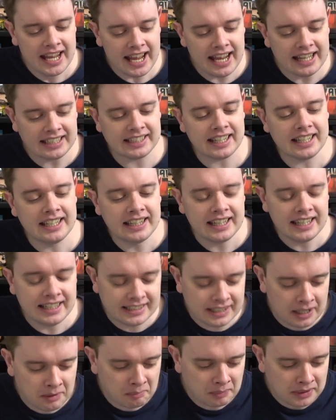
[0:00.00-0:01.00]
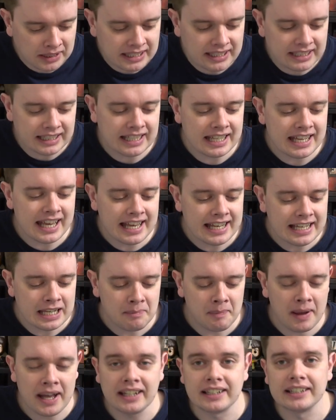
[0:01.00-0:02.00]
It's in these completely
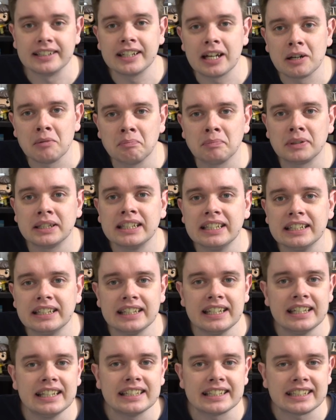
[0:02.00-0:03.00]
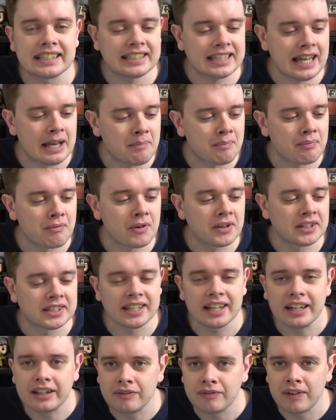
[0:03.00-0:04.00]
independent, completely separate
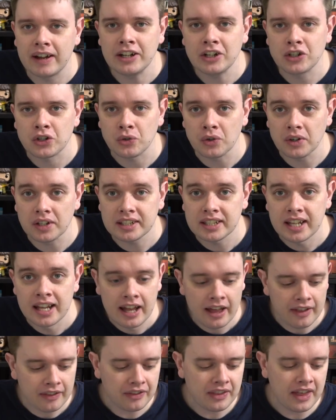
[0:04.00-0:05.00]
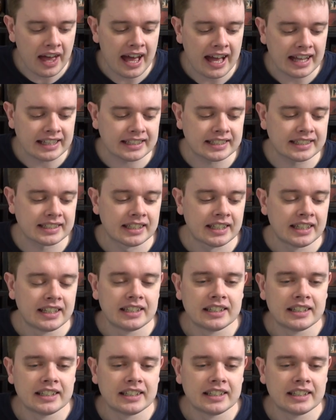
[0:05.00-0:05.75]
adventurers that